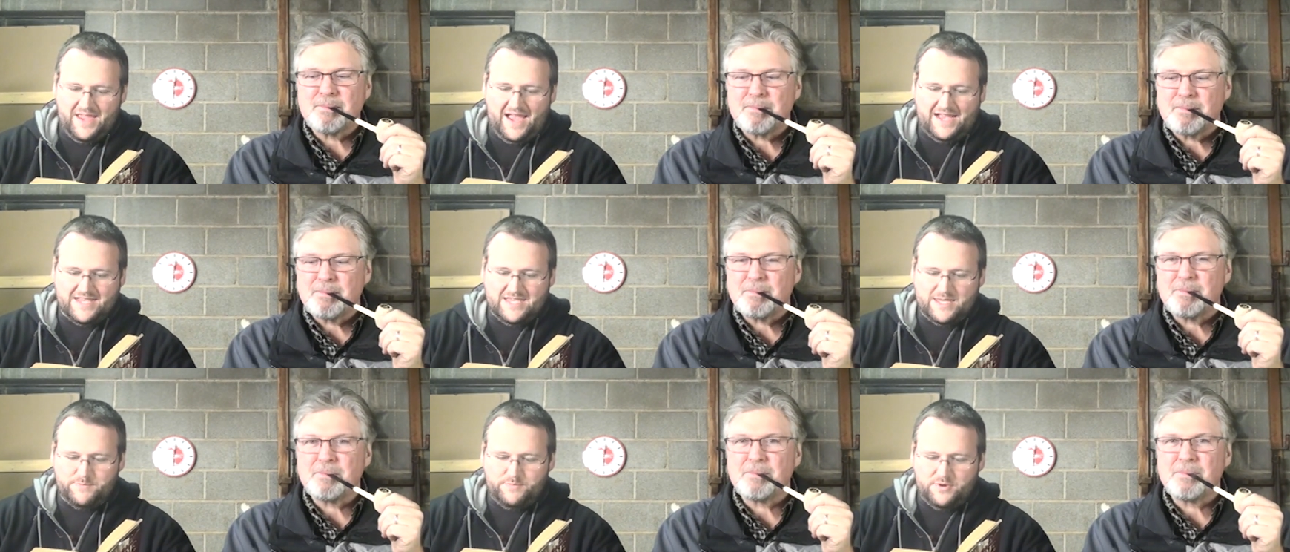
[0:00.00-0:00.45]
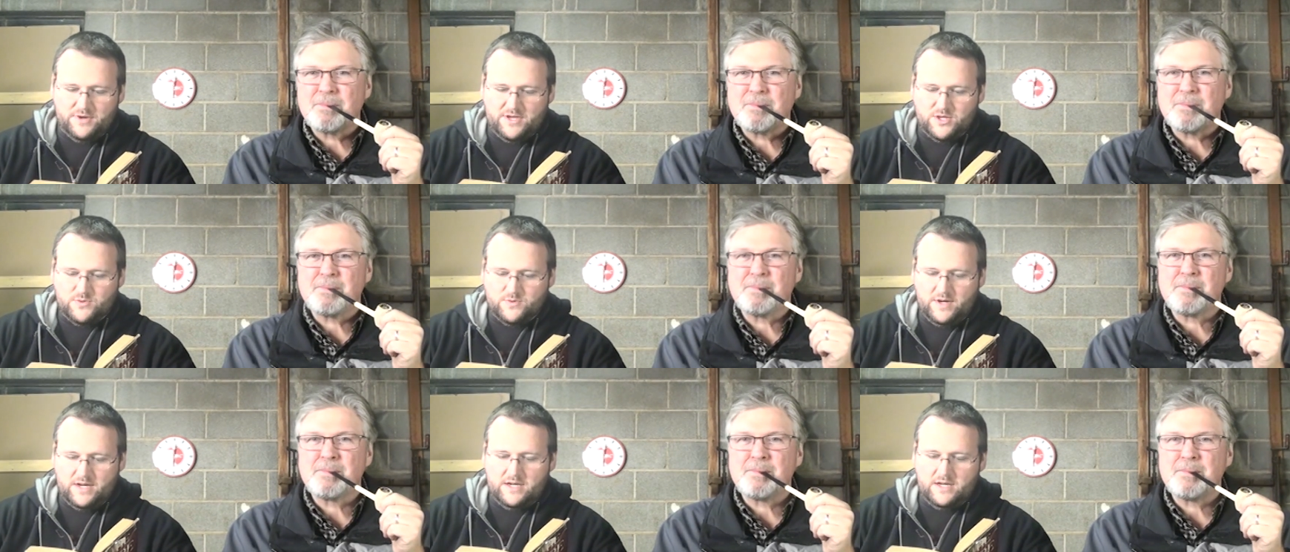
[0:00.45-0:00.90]
Speaker 1: As this book
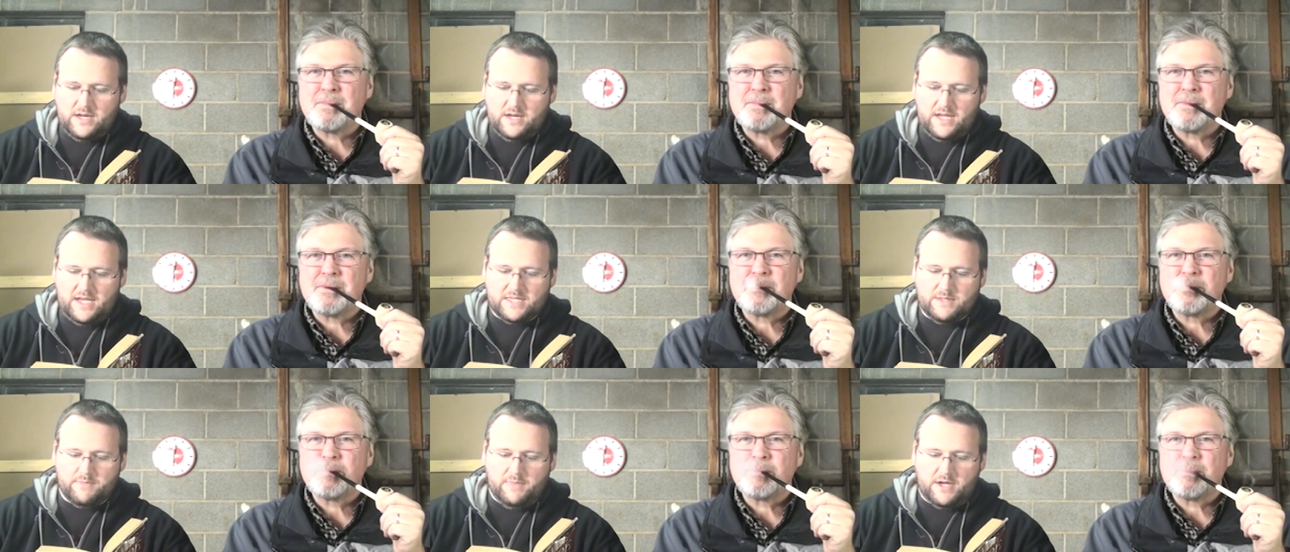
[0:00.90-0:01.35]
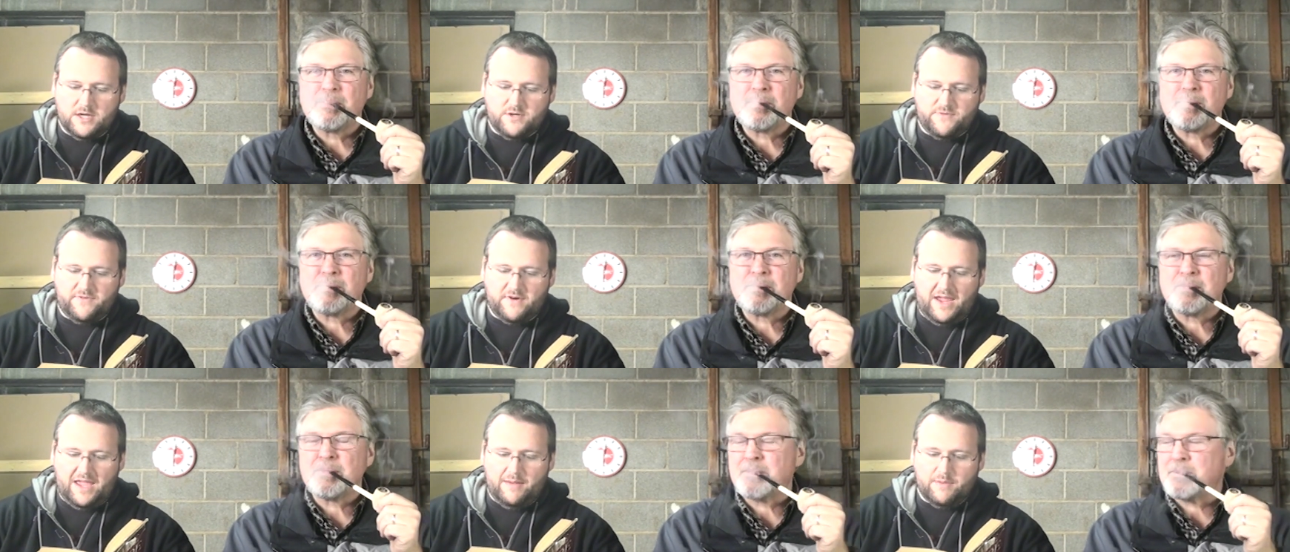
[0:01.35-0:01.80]
is written as
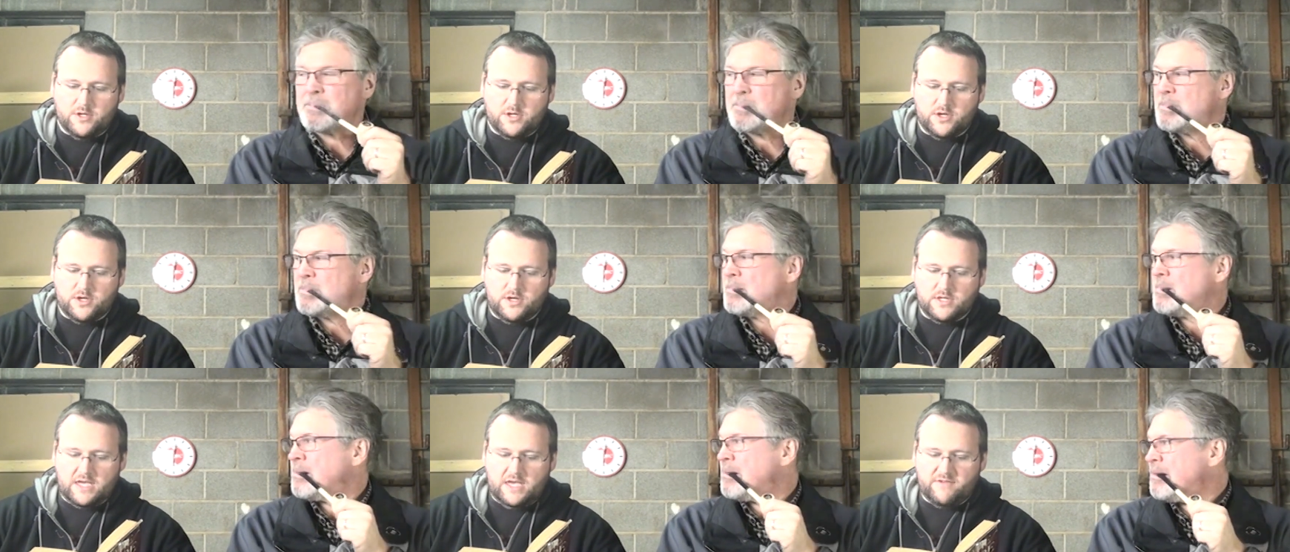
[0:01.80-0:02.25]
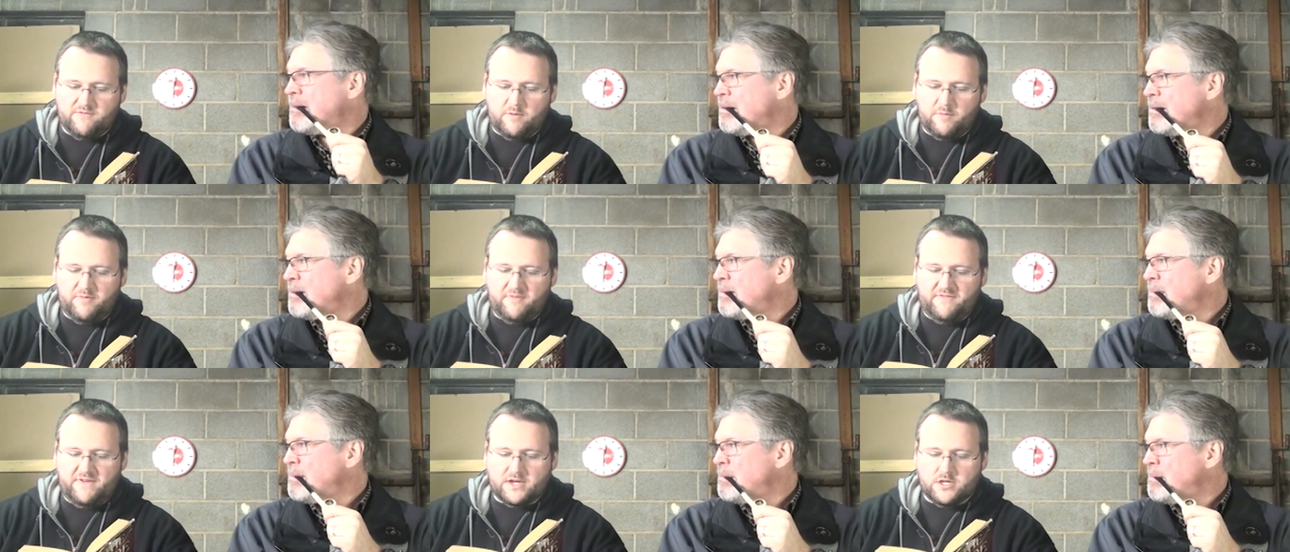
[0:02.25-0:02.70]
much for amateurs as
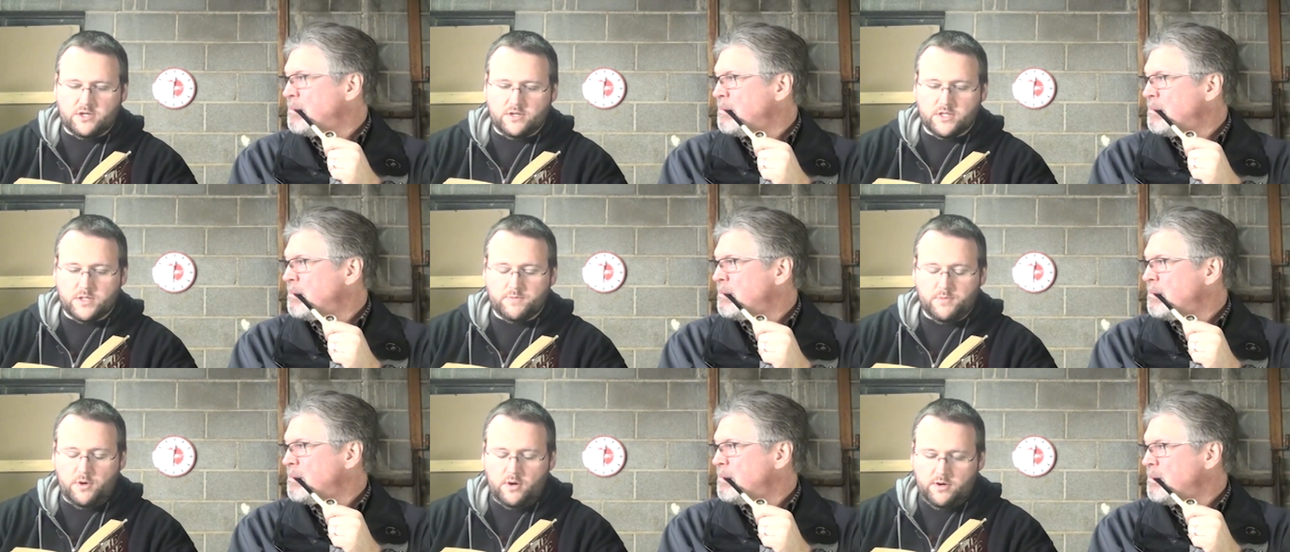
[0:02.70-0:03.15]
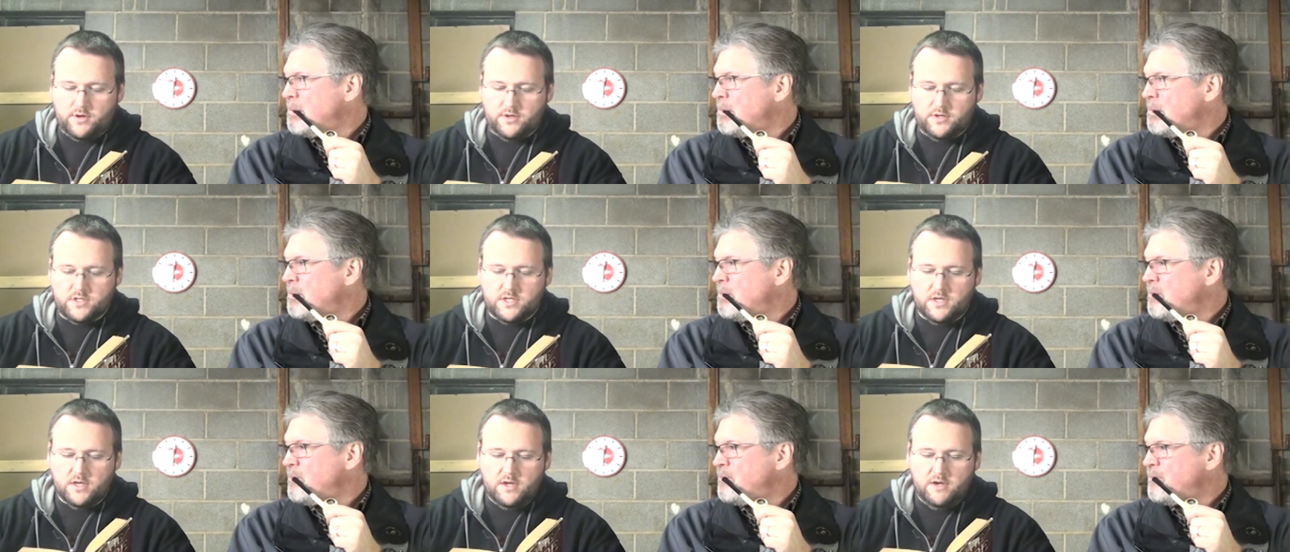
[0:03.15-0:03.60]
for professional
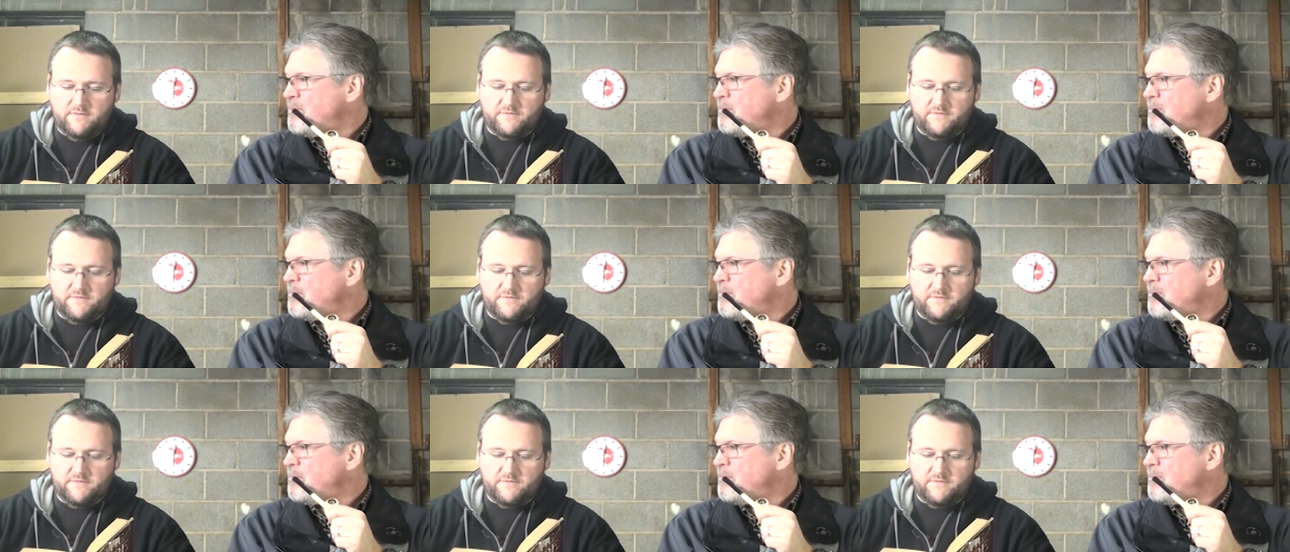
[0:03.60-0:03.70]
smokers,